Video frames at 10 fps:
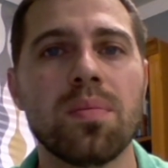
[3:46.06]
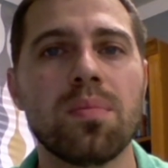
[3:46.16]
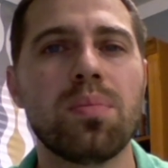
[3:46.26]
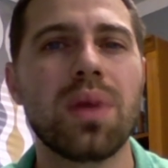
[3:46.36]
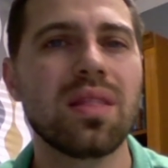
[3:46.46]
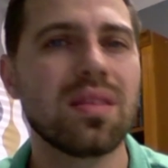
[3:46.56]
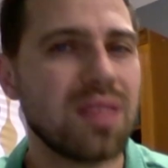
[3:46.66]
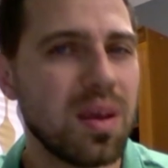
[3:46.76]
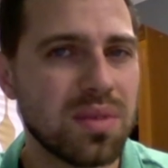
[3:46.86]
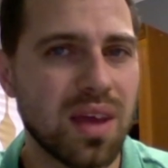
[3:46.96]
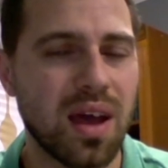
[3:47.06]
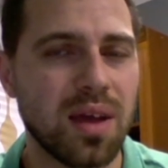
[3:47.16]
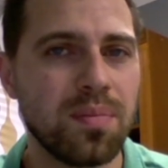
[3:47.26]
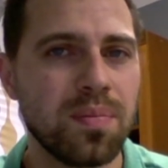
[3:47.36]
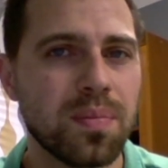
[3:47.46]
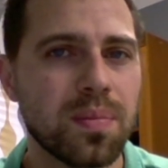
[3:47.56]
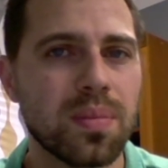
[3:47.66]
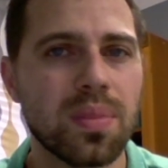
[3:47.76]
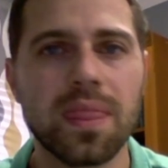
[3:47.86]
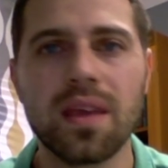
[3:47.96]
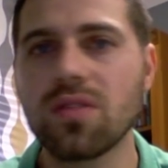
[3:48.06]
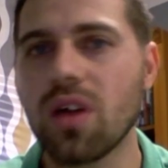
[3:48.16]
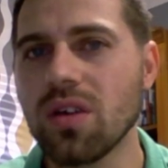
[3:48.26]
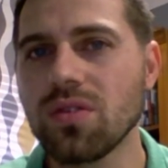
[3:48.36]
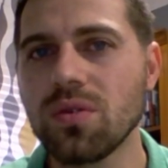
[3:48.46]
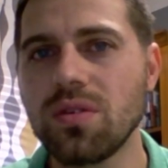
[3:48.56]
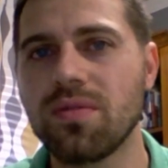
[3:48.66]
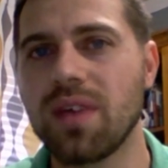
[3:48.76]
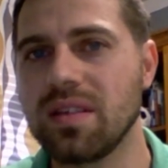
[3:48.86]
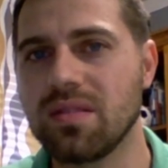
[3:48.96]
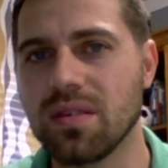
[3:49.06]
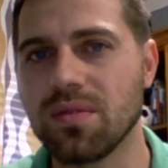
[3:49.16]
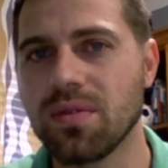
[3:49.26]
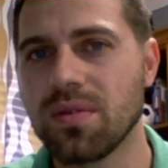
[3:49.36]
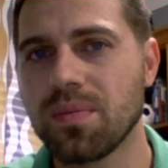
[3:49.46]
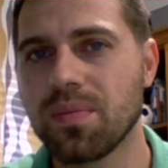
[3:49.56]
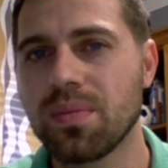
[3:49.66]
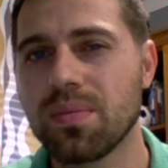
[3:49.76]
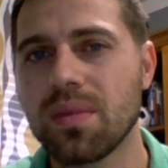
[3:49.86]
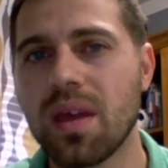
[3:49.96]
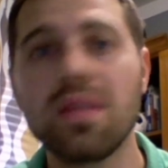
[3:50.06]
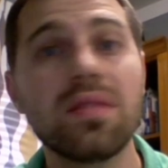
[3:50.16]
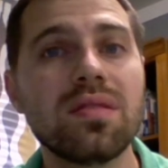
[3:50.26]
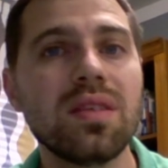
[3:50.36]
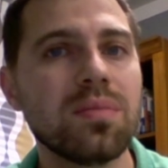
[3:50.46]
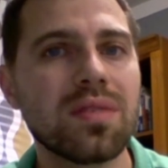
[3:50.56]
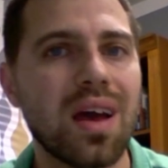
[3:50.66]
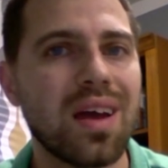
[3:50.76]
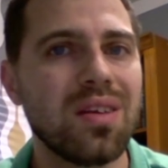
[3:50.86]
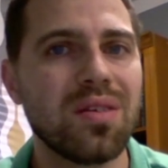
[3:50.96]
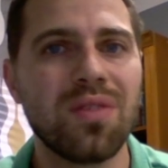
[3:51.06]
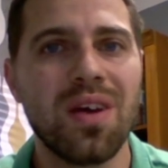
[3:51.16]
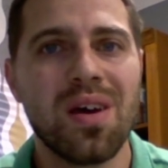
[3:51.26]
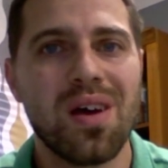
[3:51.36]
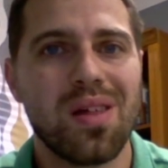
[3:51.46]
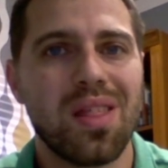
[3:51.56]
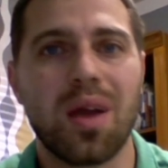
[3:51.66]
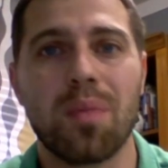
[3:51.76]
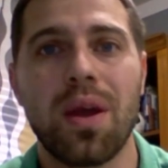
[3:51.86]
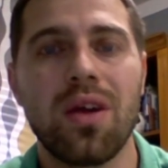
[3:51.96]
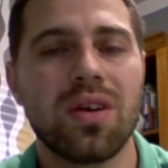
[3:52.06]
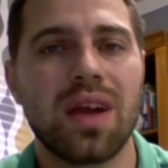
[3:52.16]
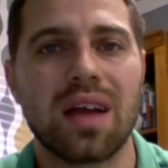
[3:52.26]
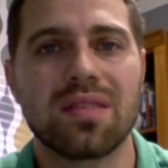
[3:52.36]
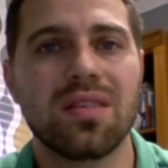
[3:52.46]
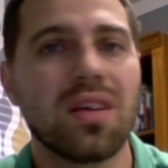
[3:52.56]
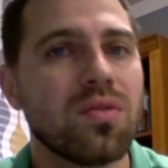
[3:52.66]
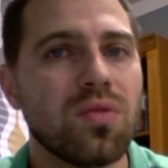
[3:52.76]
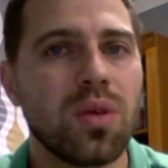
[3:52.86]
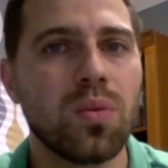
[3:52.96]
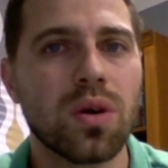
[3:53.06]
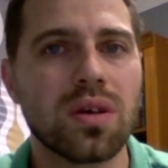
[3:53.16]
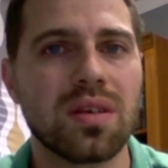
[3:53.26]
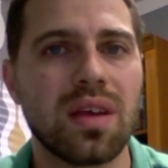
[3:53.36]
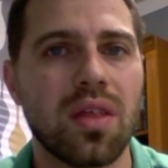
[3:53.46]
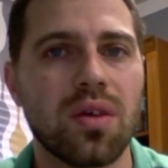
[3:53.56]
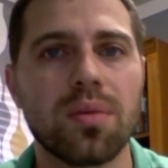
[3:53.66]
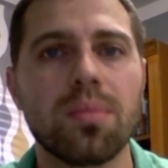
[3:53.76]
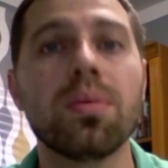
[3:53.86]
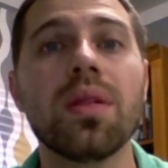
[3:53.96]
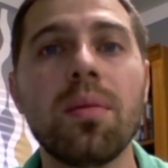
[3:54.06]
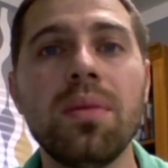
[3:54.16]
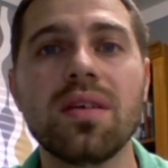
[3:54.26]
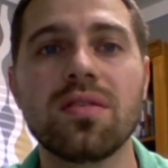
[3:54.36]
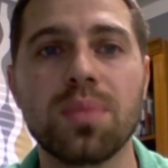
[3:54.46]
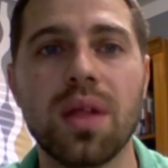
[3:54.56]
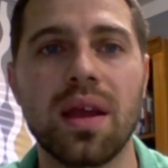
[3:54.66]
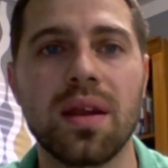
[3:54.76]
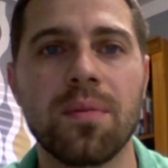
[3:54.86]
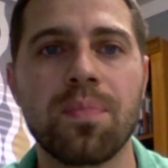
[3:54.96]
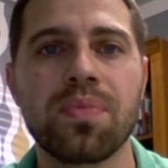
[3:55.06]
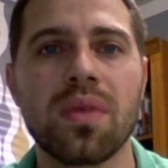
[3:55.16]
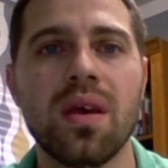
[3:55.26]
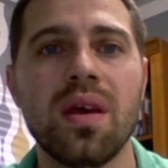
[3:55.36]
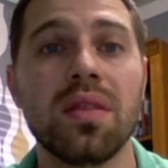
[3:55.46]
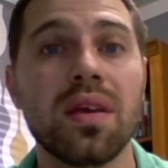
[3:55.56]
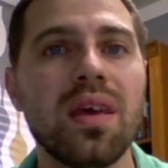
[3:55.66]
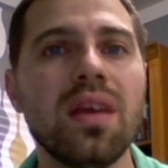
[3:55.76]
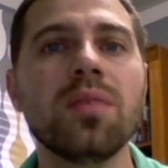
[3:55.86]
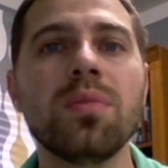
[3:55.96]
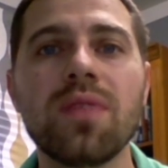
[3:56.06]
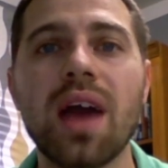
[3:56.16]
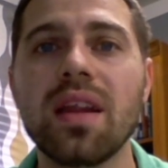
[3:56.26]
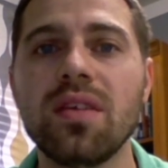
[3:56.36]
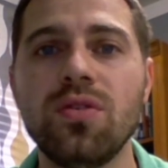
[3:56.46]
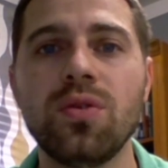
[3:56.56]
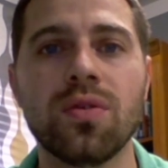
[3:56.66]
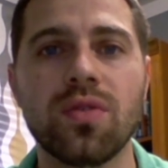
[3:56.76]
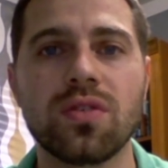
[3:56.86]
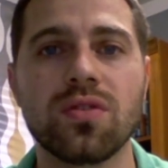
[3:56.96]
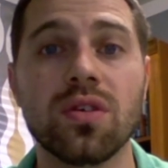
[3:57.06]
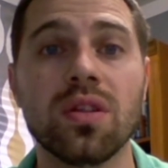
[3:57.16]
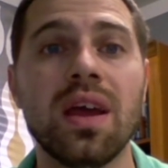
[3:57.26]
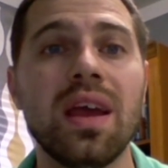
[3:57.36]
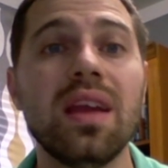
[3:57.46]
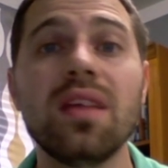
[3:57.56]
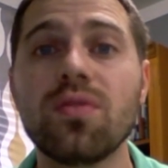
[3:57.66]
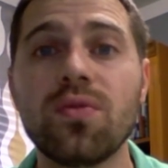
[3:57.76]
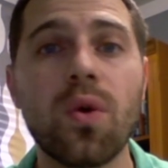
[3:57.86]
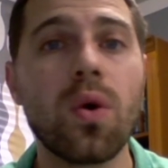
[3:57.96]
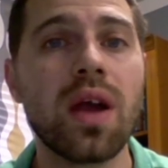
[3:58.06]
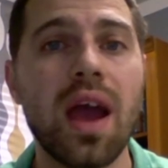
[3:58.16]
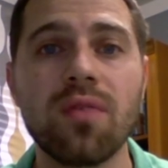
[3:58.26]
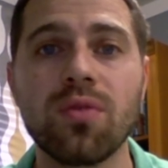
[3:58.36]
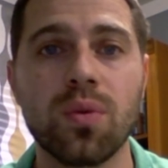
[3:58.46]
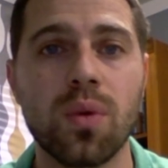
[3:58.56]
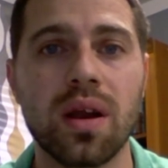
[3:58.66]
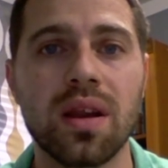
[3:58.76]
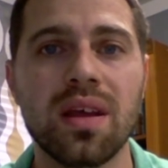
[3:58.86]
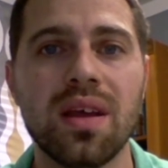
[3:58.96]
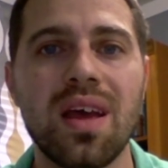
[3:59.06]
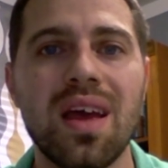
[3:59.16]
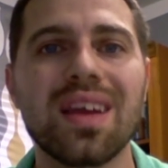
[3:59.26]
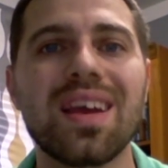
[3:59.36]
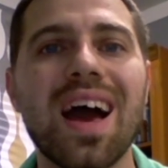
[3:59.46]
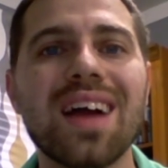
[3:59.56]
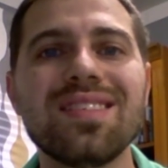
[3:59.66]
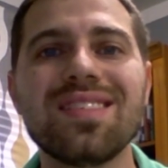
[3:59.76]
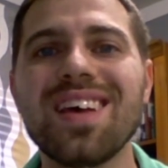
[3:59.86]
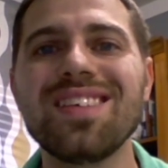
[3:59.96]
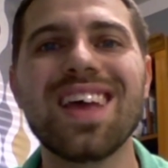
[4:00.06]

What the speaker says: but at the same time, it's also divisive. And this seems kind of like a paradox. It doesn't really work together, but let me explain. The kingdom of God is universal. It is for everyone. God says